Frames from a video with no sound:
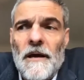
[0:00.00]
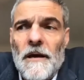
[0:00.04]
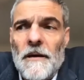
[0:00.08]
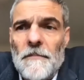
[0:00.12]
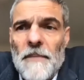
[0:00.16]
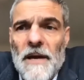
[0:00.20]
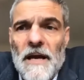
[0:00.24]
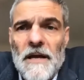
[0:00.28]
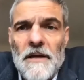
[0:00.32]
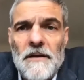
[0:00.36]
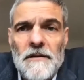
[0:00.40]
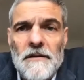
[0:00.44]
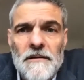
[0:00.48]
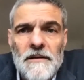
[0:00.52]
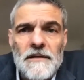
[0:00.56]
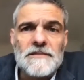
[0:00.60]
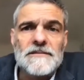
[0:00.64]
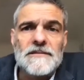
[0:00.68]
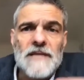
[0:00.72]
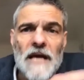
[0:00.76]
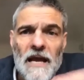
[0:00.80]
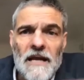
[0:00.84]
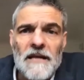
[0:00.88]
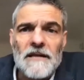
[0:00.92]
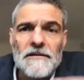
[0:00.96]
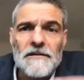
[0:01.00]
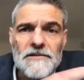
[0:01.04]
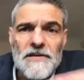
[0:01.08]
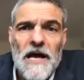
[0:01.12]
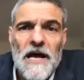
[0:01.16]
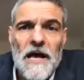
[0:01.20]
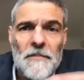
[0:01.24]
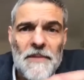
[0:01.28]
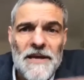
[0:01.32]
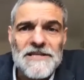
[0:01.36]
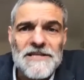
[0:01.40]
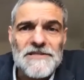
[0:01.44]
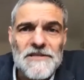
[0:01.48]
And the cycle
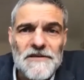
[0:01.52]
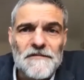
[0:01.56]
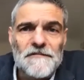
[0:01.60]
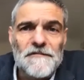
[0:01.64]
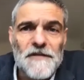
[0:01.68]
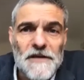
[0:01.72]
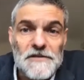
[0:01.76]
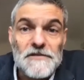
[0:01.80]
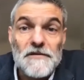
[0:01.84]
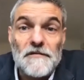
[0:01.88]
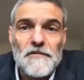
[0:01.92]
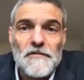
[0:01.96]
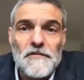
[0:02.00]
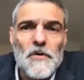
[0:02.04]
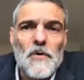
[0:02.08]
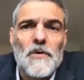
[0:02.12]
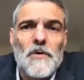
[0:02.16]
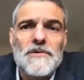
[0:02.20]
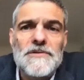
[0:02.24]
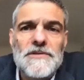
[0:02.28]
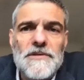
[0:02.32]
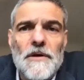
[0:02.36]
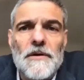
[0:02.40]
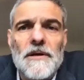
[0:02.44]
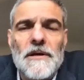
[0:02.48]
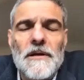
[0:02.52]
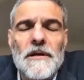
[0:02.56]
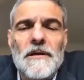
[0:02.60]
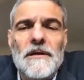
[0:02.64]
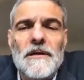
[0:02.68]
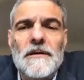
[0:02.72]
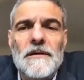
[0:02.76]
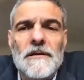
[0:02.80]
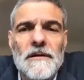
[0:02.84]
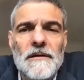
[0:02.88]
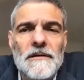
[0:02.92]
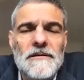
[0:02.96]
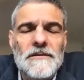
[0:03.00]
time has to fit, of course. So in
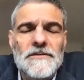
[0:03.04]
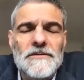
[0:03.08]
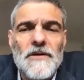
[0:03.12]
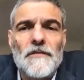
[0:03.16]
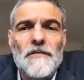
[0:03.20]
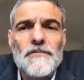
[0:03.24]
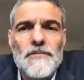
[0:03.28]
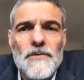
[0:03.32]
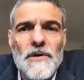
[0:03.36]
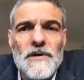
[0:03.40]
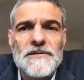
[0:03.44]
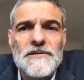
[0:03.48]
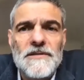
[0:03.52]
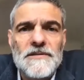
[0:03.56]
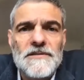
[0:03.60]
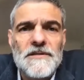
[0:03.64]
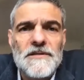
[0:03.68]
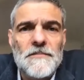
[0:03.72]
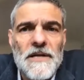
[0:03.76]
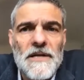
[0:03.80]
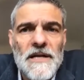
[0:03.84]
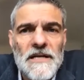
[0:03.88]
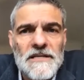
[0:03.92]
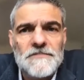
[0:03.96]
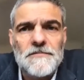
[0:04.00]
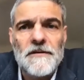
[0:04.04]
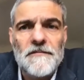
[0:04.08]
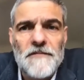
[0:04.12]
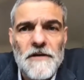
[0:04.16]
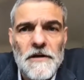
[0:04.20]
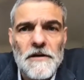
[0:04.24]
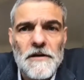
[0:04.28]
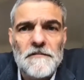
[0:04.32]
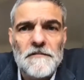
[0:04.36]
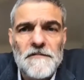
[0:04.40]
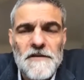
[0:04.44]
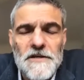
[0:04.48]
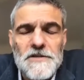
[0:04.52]
a software system, it has to be
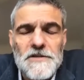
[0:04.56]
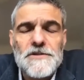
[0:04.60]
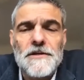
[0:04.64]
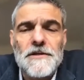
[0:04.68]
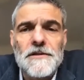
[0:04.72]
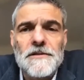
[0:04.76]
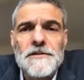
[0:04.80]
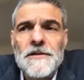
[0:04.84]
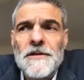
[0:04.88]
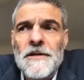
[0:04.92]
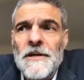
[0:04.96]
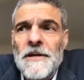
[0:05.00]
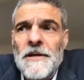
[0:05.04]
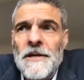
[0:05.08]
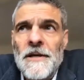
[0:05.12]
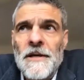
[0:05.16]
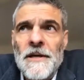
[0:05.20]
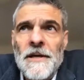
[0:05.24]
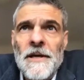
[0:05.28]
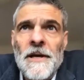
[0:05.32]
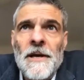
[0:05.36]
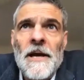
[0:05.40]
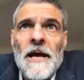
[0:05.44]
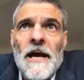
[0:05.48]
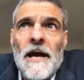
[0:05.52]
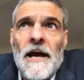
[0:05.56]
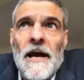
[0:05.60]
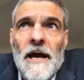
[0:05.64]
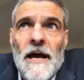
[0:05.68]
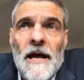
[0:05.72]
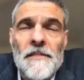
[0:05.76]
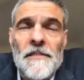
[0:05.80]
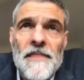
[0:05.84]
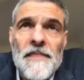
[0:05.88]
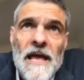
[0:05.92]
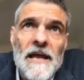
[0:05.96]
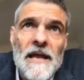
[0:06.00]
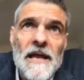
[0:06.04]
very efficient.
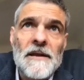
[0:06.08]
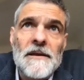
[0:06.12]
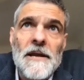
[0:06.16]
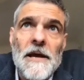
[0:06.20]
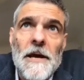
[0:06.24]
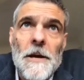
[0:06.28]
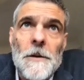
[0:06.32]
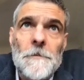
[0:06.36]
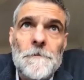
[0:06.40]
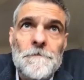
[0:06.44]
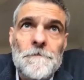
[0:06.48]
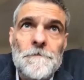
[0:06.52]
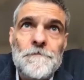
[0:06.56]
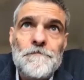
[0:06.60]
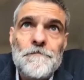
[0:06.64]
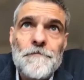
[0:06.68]
And then